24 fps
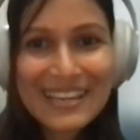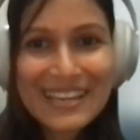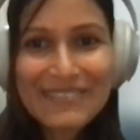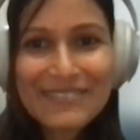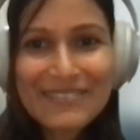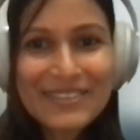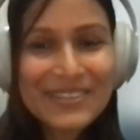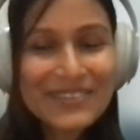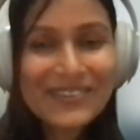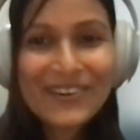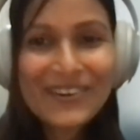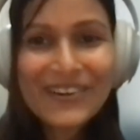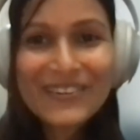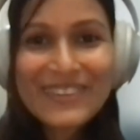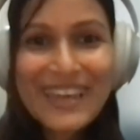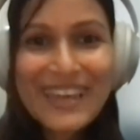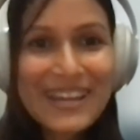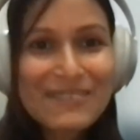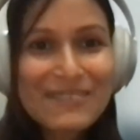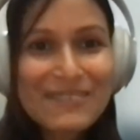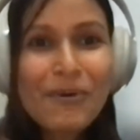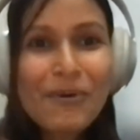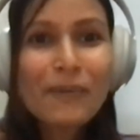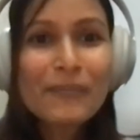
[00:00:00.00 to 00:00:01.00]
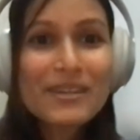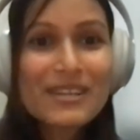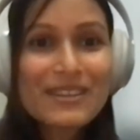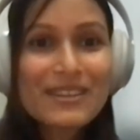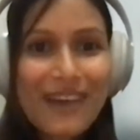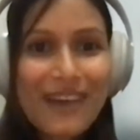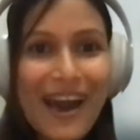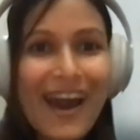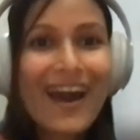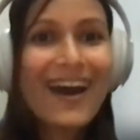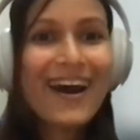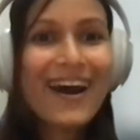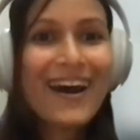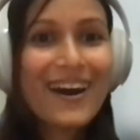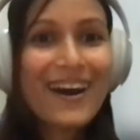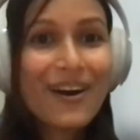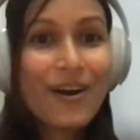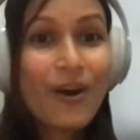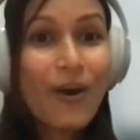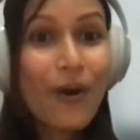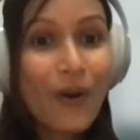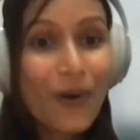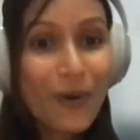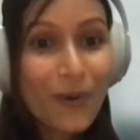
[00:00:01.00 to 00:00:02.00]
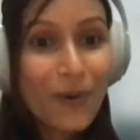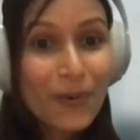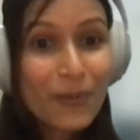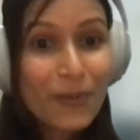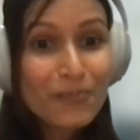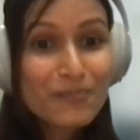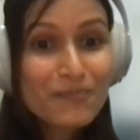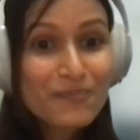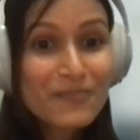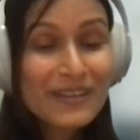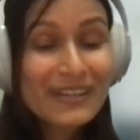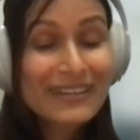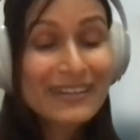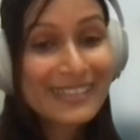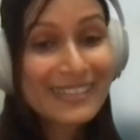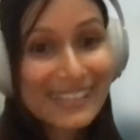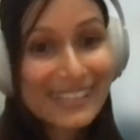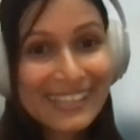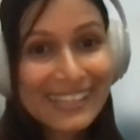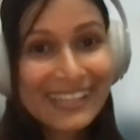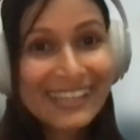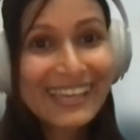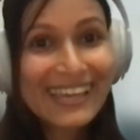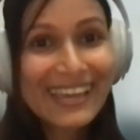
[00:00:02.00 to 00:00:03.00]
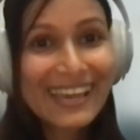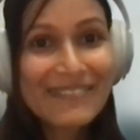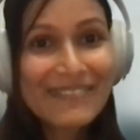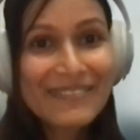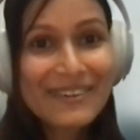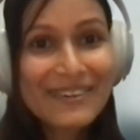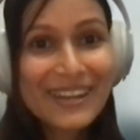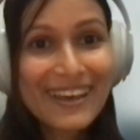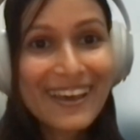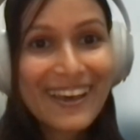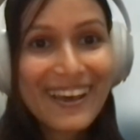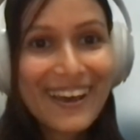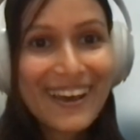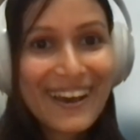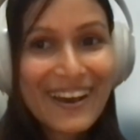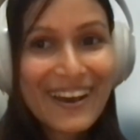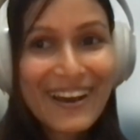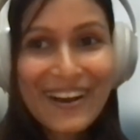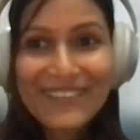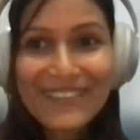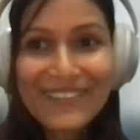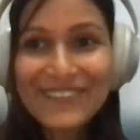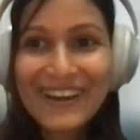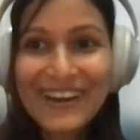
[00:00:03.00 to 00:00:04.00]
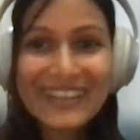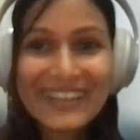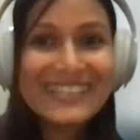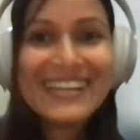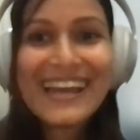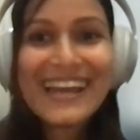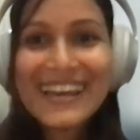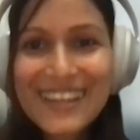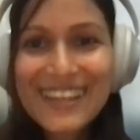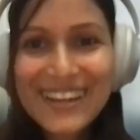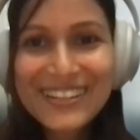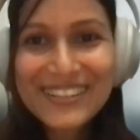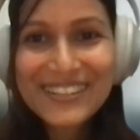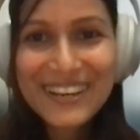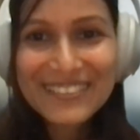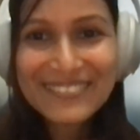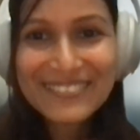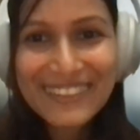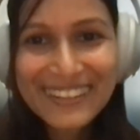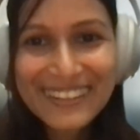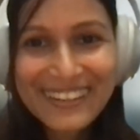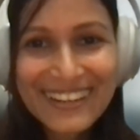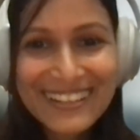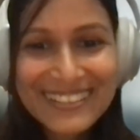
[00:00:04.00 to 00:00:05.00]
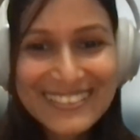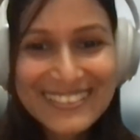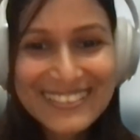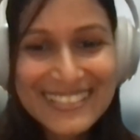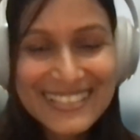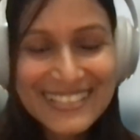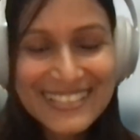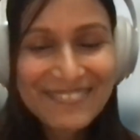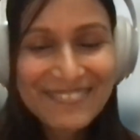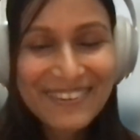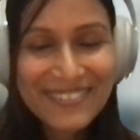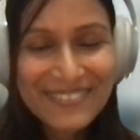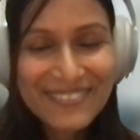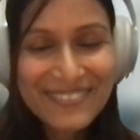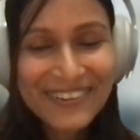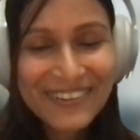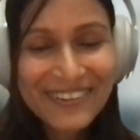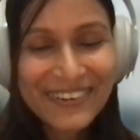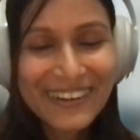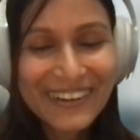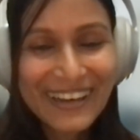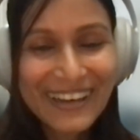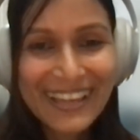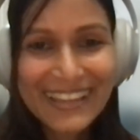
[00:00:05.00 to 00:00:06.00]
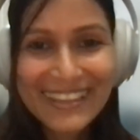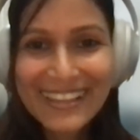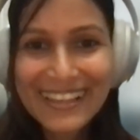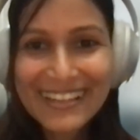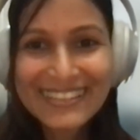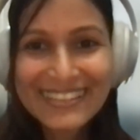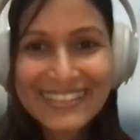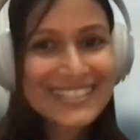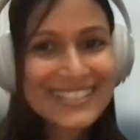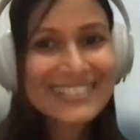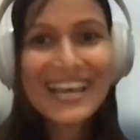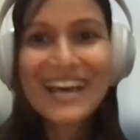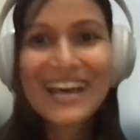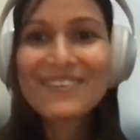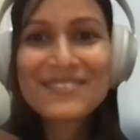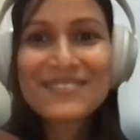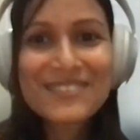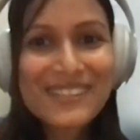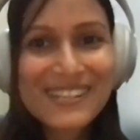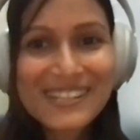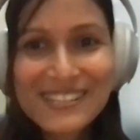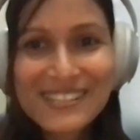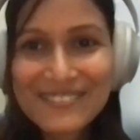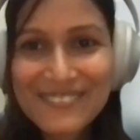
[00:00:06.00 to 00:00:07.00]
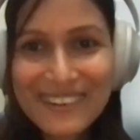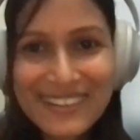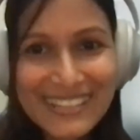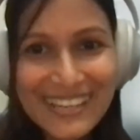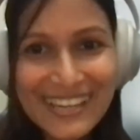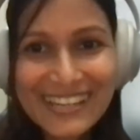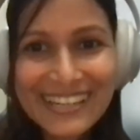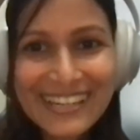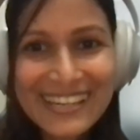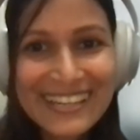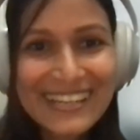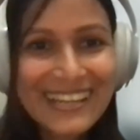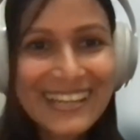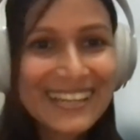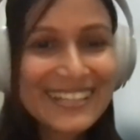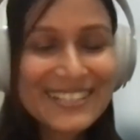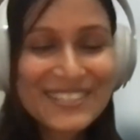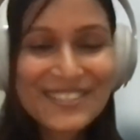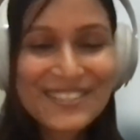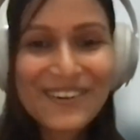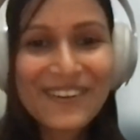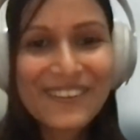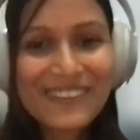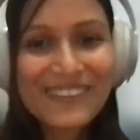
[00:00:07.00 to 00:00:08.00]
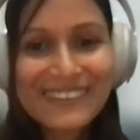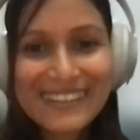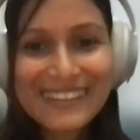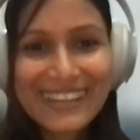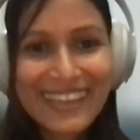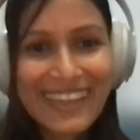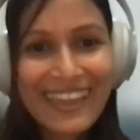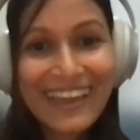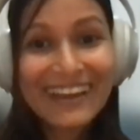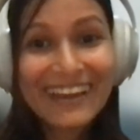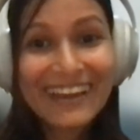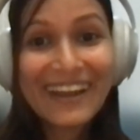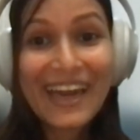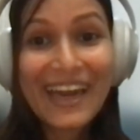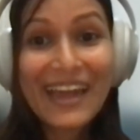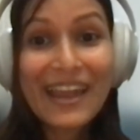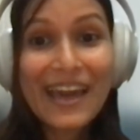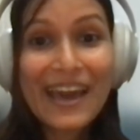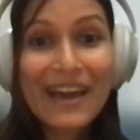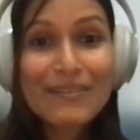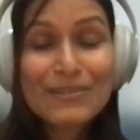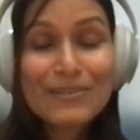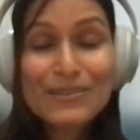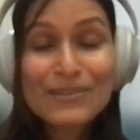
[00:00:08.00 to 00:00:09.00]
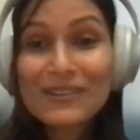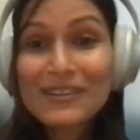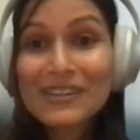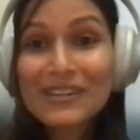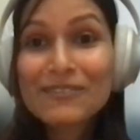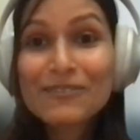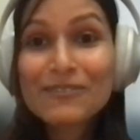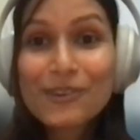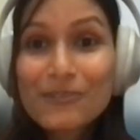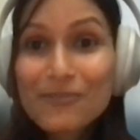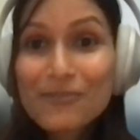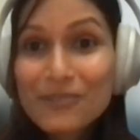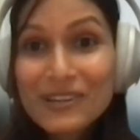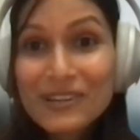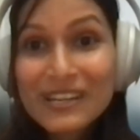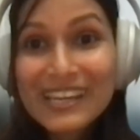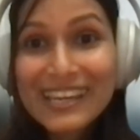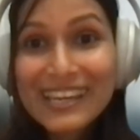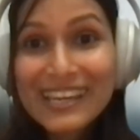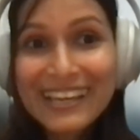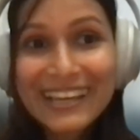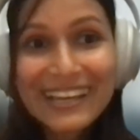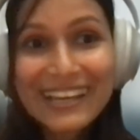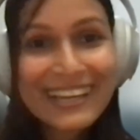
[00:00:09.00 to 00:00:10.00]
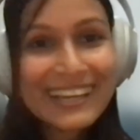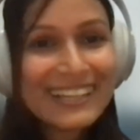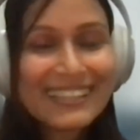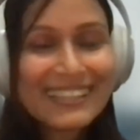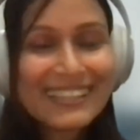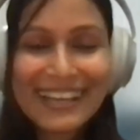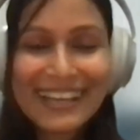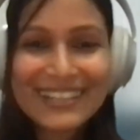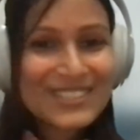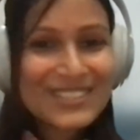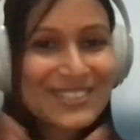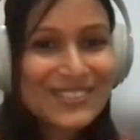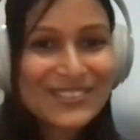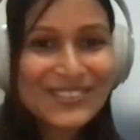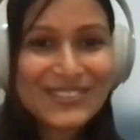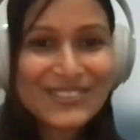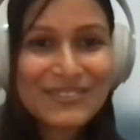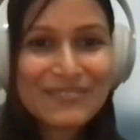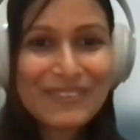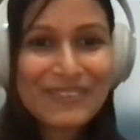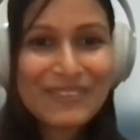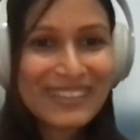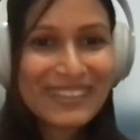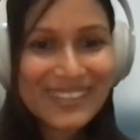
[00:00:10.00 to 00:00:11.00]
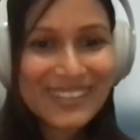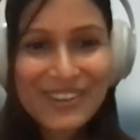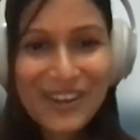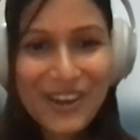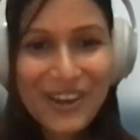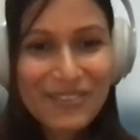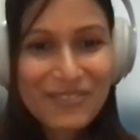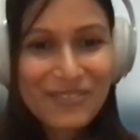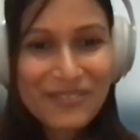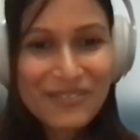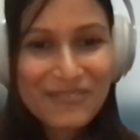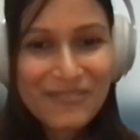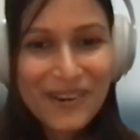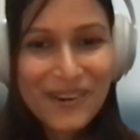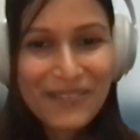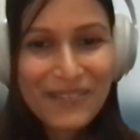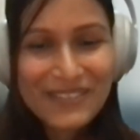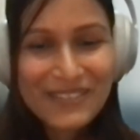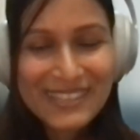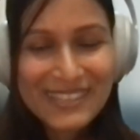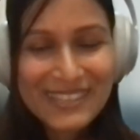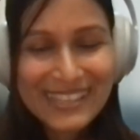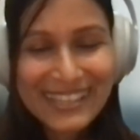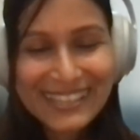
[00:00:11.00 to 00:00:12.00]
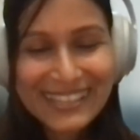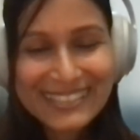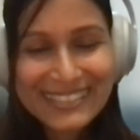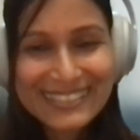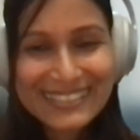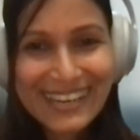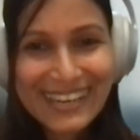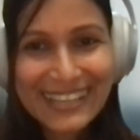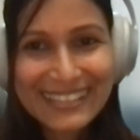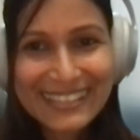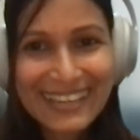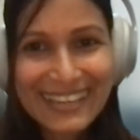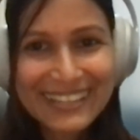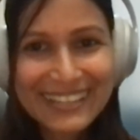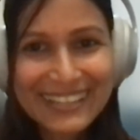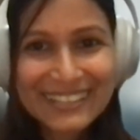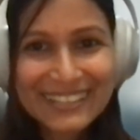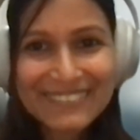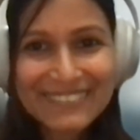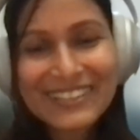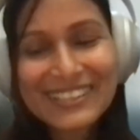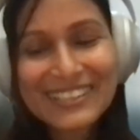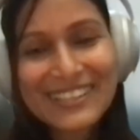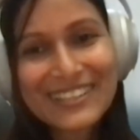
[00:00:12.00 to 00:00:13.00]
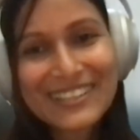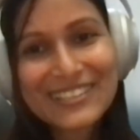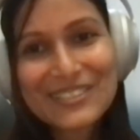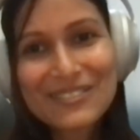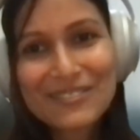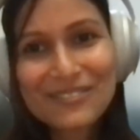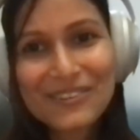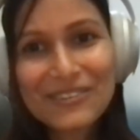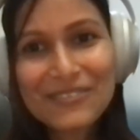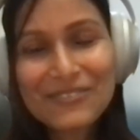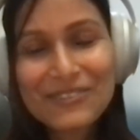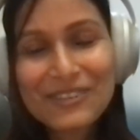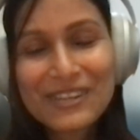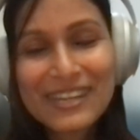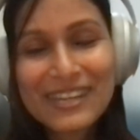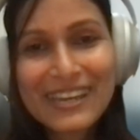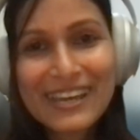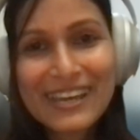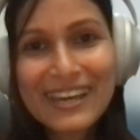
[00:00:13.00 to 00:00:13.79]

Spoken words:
I mean, you know, that moment of, aha, oh, really? I mean, why did I not come across this before? And that this is absolutely what I need, and it's already here and absolutely for free. Thanks to being the not-for-profit think tank, they are giving it us for free.